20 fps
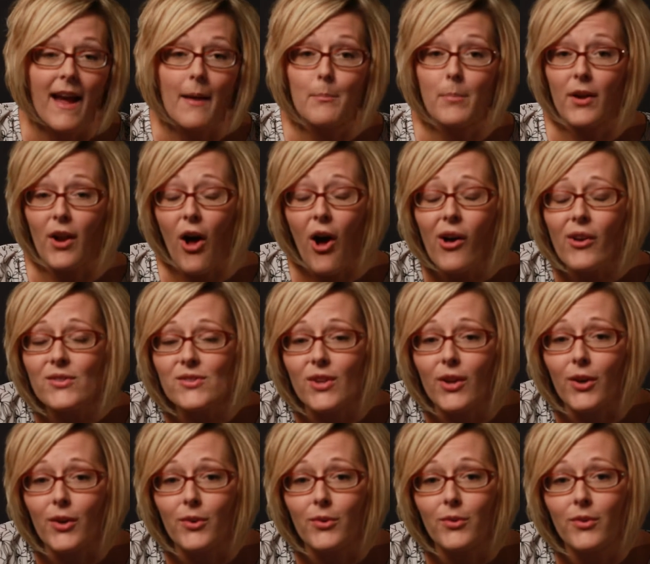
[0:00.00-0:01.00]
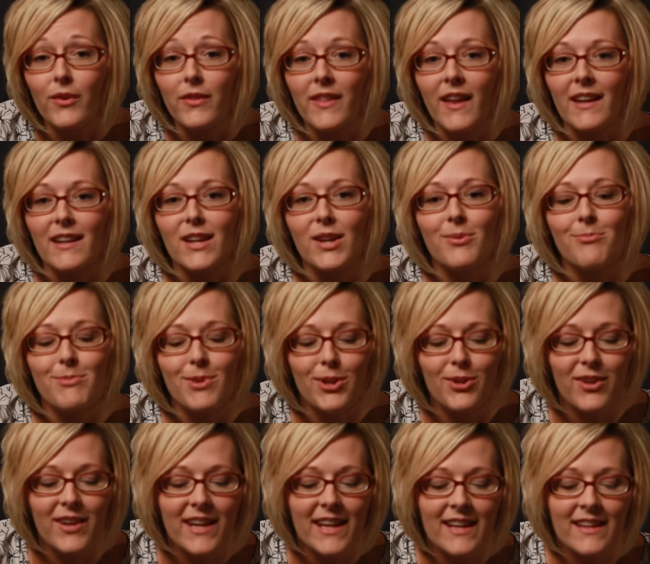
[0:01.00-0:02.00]
but also that
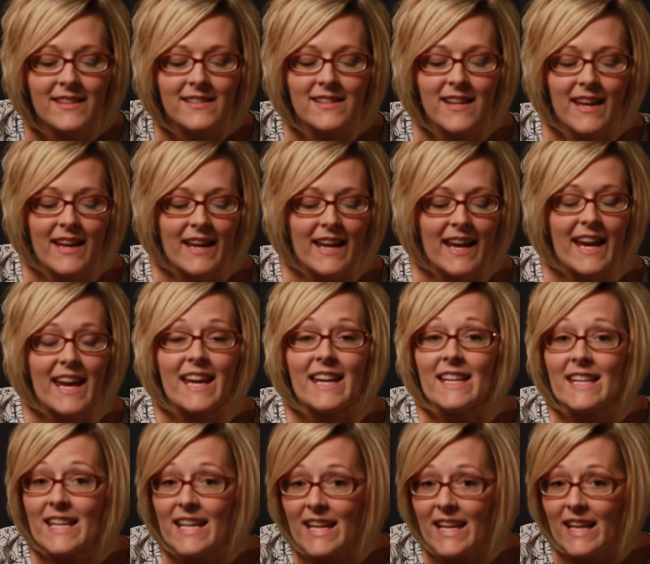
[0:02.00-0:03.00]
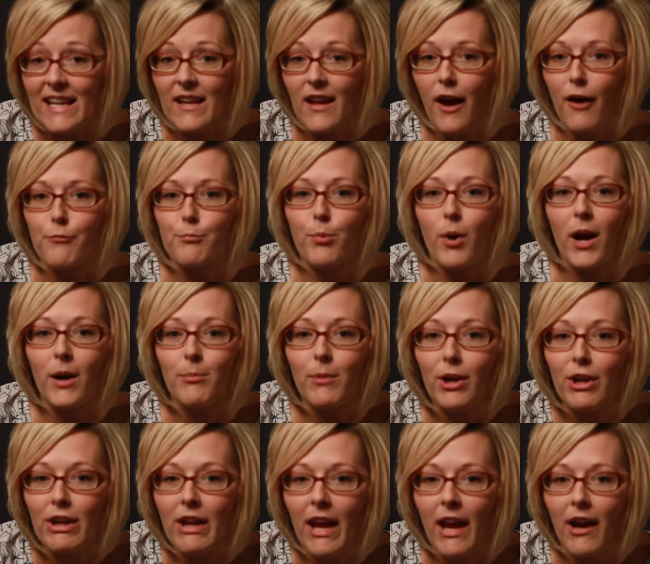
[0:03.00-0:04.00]
communities in need of
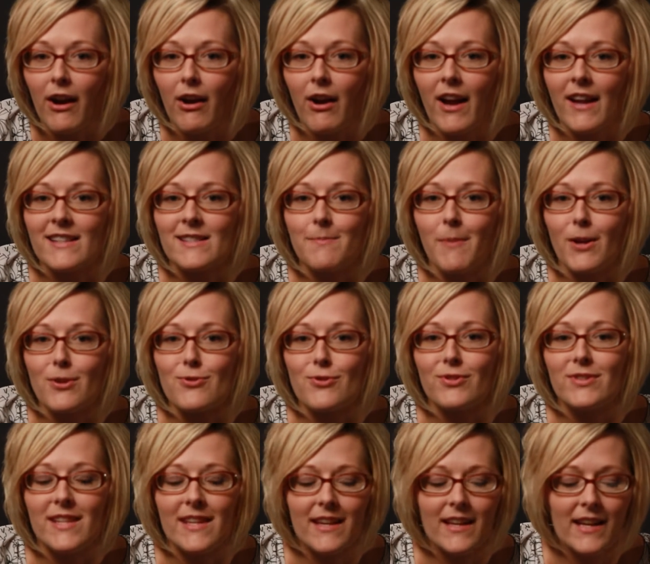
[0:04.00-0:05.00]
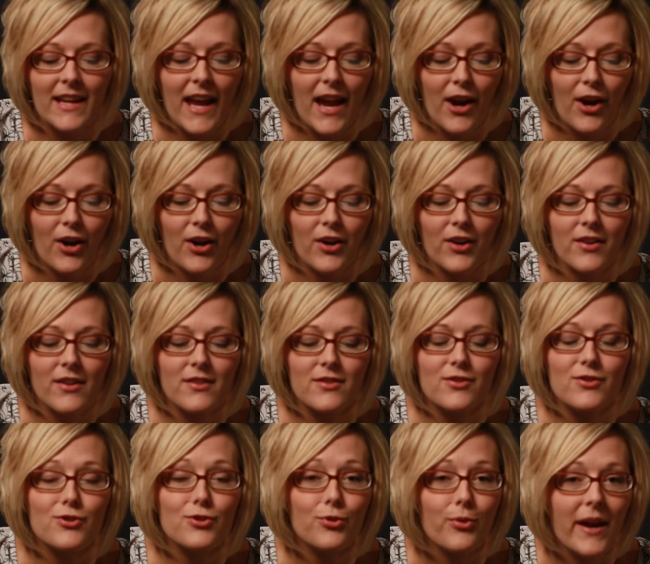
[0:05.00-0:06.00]
primary care and specialty care
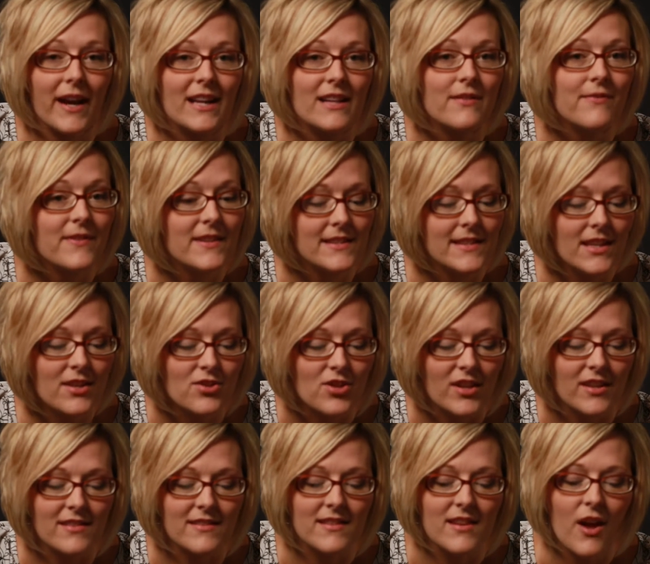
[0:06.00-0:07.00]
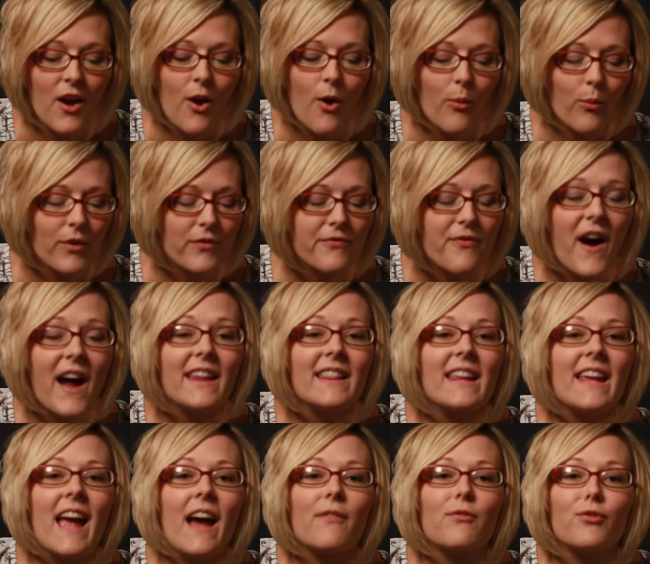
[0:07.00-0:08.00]
trained physicians would finally
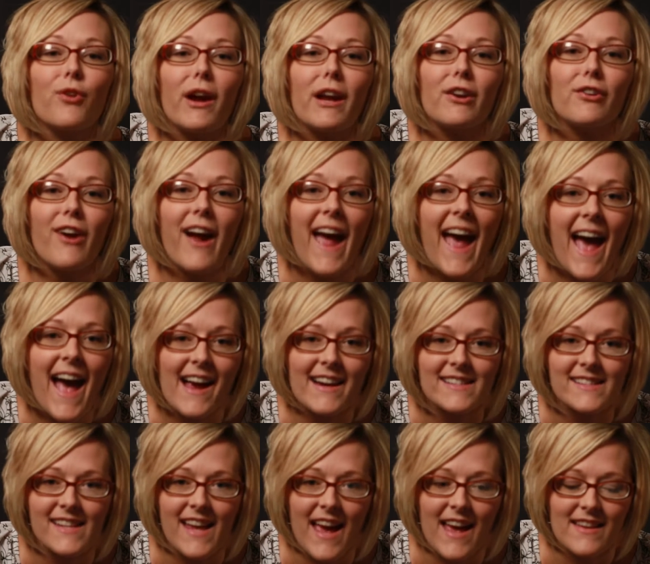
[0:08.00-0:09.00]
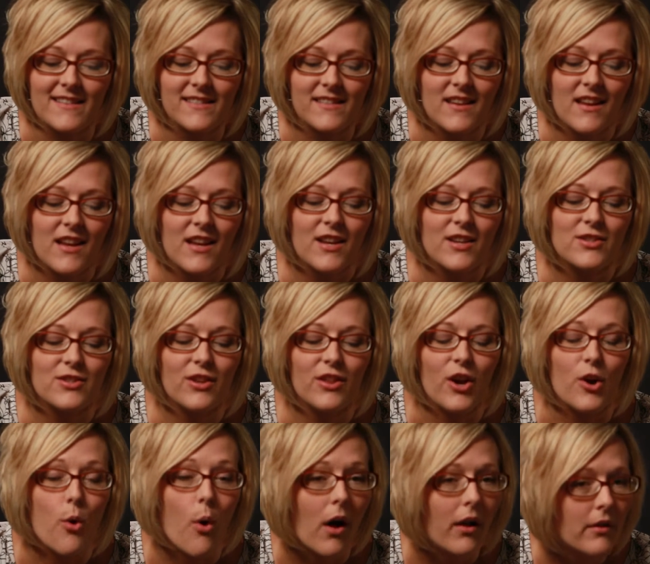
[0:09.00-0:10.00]
have greater access to the
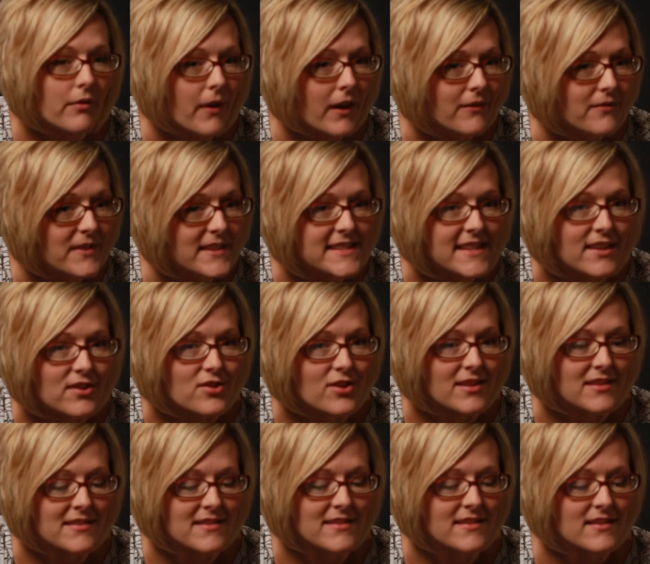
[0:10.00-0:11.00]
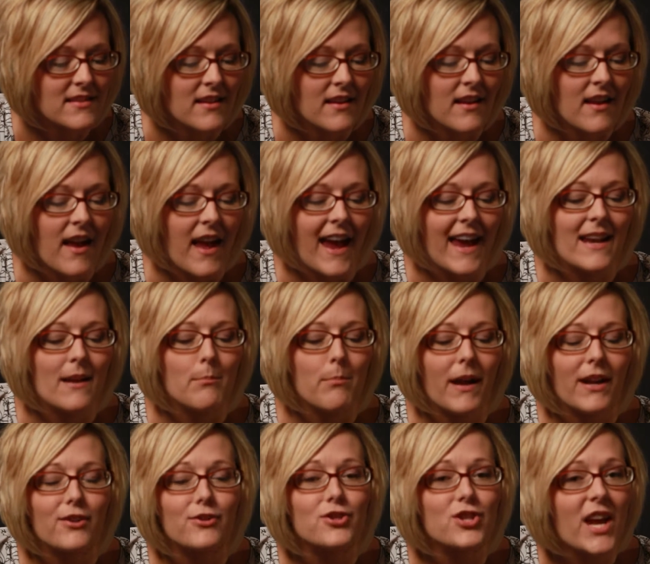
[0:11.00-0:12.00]
qualified physicians and a
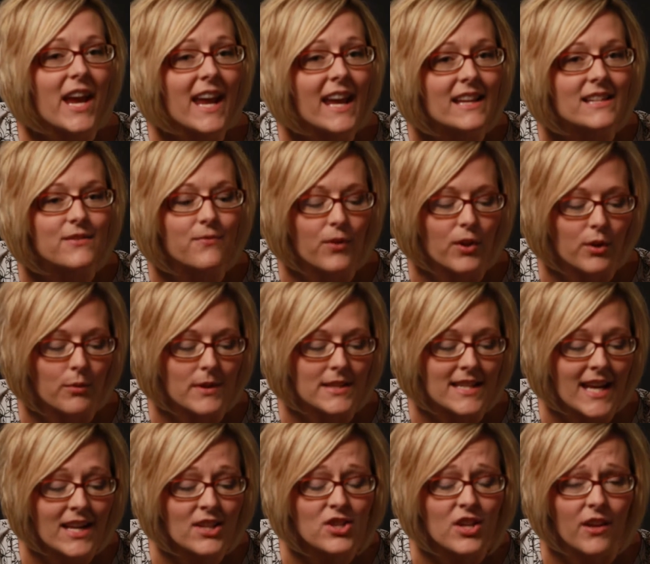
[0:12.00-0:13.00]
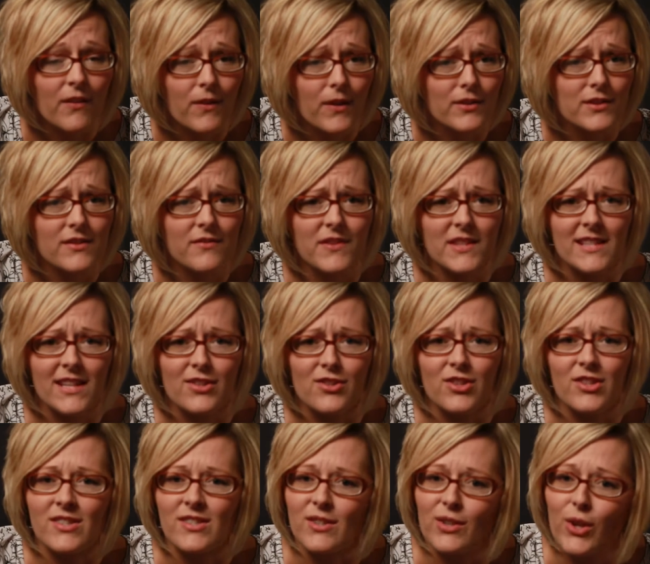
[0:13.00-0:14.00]
better chance for the retention of those
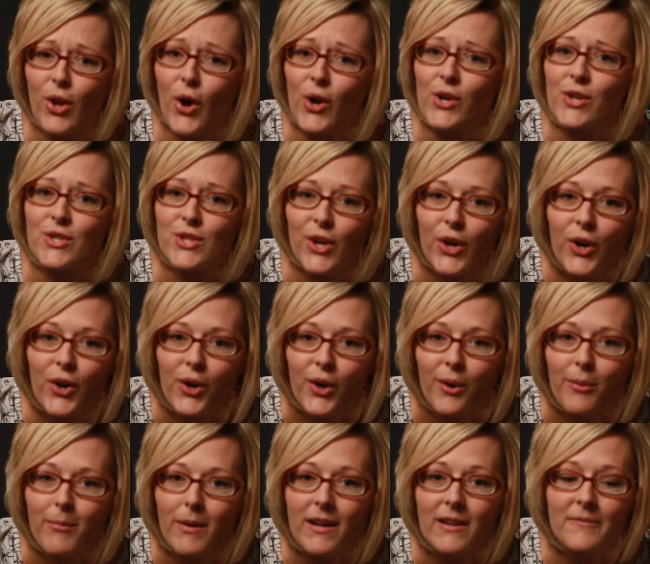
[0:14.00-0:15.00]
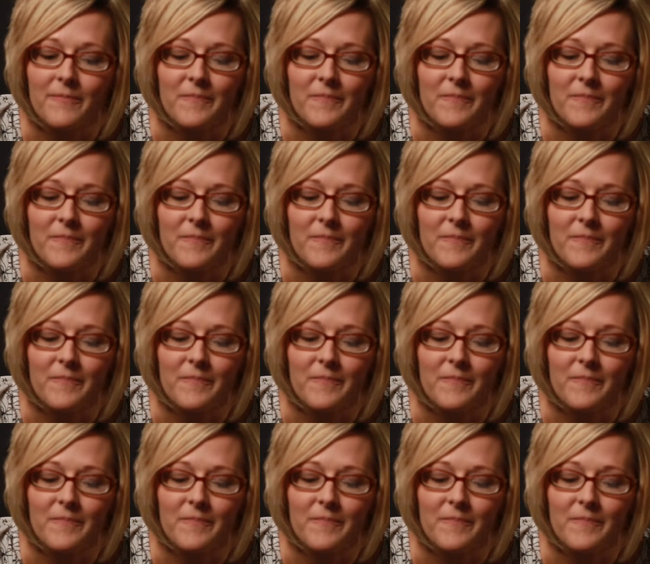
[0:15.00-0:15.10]
physicians long term.